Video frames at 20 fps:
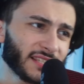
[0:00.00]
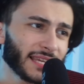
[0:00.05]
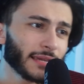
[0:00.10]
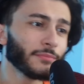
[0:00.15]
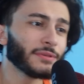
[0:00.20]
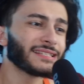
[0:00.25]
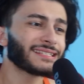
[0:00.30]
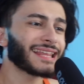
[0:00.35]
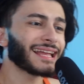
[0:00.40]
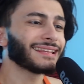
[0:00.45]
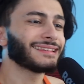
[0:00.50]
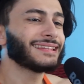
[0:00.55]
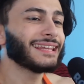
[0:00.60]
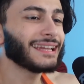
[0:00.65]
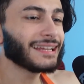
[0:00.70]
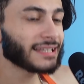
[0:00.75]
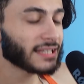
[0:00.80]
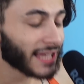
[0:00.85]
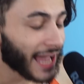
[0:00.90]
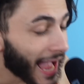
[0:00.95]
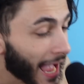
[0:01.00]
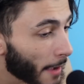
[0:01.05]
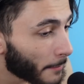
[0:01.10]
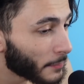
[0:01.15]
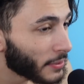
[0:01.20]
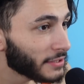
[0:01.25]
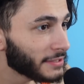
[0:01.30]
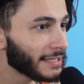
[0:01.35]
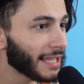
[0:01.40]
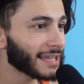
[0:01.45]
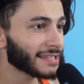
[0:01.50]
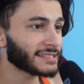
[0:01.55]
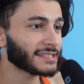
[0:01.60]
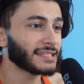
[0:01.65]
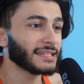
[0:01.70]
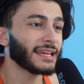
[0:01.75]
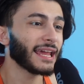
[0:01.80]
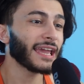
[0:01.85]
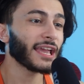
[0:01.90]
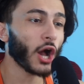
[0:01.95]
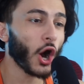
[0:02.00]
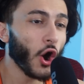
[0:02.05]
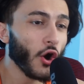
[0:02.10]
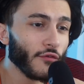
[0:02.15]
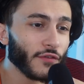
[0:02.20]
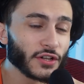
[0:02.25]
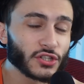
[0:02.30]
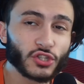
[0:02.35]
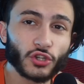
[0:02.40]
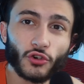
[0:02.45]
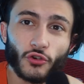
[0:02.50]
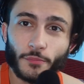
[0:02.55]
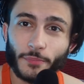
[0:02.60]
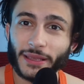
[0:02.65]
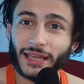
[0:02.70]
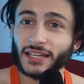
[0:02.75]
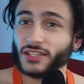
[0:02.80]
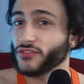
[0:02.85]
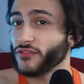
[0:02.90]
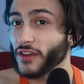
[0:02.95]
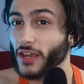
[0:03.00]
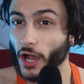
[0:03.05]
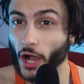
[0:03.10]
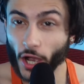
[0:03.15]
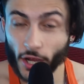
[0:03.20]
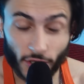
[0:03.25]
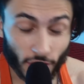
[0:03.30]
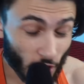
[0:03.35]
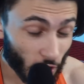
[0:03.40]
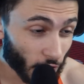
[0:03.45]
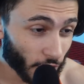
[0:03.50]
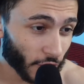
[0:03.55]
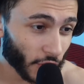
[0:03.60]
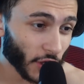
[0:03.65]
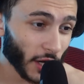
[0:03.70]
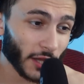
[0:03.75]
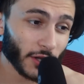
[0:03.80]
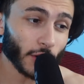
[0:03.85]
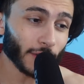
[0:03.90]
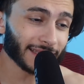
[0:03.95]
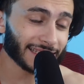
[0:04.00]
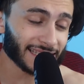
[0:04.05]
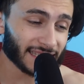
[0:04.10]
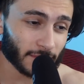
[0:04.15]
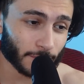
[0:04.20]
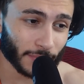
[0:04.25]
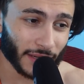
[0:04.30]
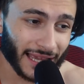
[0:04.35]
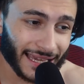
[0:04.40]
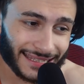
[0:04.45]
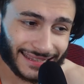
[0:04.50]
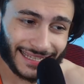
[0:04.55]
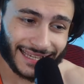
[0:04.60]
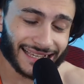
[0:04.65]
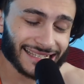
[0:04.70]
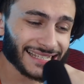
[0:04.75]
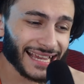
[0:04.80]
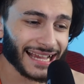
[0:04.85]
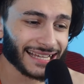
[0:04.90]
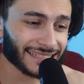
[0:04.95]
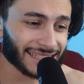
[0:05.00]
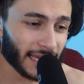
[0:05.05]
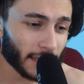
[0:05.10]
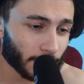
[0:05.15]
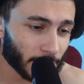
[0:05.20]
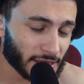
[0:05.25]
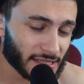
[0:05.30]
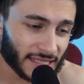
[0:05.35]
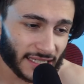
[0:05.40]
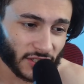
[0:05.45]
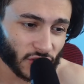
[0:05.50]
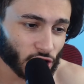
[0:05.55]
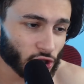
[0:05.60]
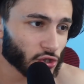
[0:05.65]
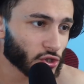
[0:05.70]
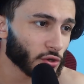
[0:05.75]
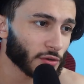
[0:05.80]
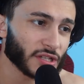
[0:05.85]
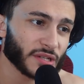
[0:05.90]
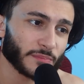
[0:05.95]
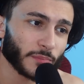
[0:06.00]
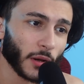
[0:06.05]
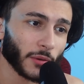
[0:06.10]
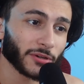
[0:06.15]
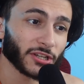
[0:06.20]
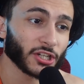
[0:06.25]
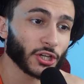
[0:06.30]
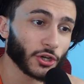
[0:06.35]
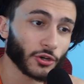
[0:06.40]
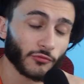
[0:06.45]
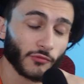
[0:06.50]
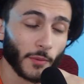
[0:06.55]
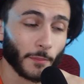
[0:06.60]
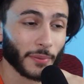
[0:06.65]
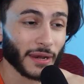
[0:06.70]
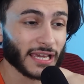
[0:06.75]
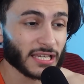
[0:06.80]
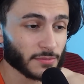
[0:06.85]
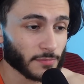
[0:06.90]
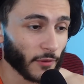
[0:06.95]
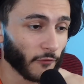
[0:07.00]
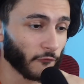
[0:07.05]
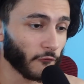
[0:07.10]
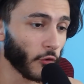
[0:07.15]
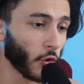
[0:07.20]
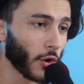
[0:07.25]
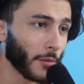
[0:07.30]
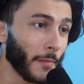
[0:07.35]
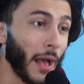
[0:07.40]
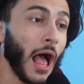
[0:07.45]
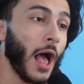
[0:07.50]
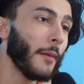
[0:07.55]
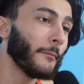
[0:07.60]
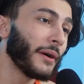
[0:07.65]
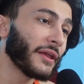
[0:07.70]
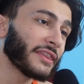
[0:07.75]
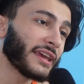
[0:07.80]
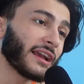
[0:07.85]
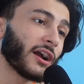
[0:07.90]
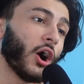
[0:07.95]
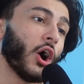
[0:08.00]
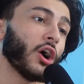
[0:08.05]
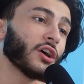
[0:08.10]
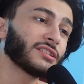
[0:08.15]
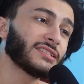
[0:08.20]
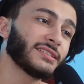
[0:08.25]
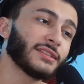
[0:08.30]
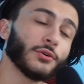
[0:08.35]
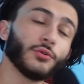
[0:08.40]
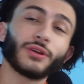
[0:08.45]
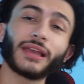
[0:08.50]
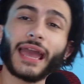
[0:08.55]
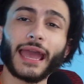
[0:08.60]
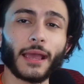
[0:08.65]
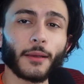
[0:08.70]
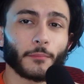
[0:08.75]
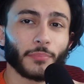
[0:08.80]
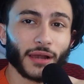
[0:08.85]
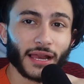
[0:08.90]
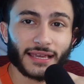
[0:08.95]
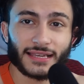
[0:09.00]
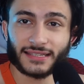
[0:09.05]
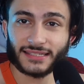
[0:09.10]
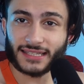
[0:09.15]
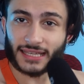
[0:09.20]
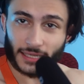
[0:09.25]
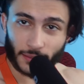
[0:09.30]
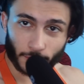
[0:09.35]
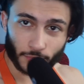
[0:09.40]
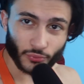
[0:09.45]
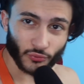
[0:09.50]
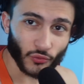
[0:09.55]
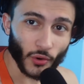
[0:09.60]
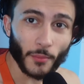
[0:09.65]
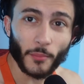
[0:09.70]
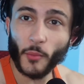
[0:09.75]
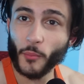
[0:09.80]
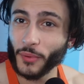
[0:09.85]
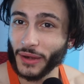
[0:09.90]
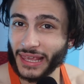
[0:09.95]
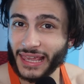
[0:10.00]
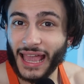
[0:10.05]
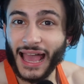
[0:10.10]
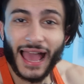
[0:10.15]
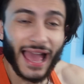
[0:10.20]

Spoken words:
Simons that did happen yesterday over to PSV Eindhoven. I know he doesn't play in the exact same position, so he's probably not a replacement for him, but they are still getting players in, probably